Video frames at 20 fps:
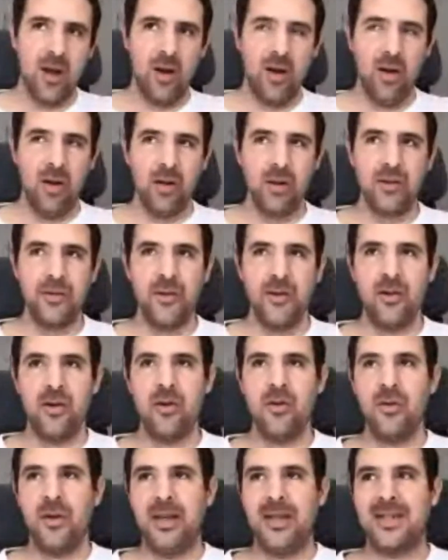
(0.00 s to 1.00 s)

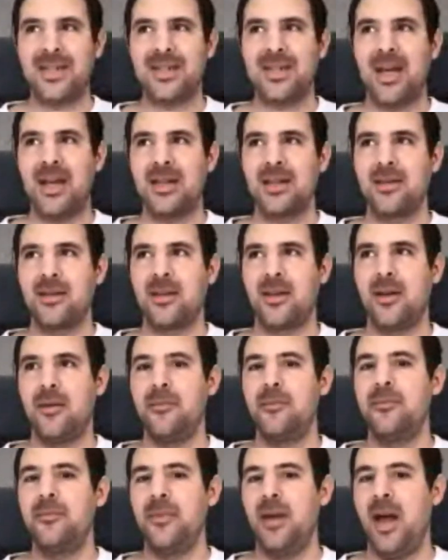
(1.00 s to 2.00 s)
Although it's not
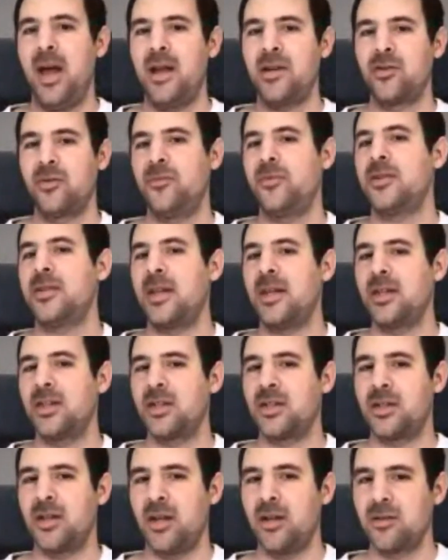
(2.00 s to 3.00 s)
100%
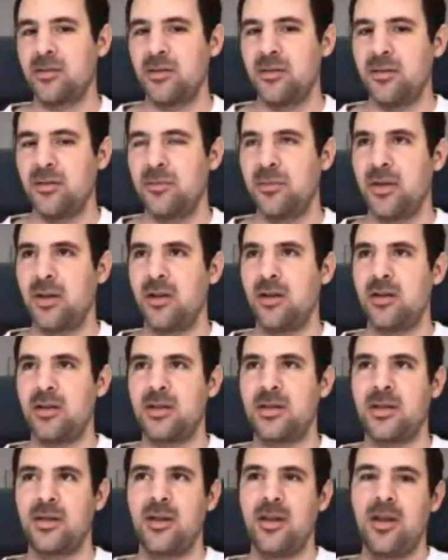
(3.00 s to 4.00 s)
sheltered
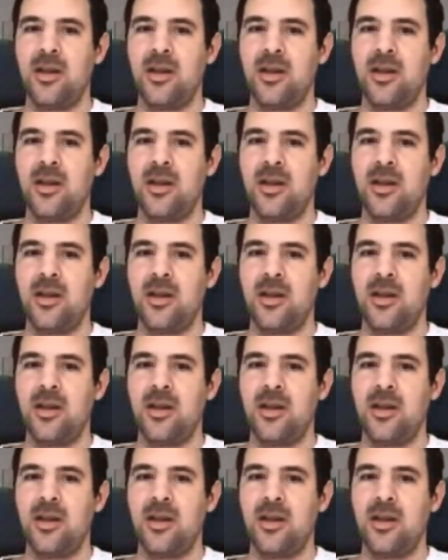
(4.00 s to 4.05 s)
because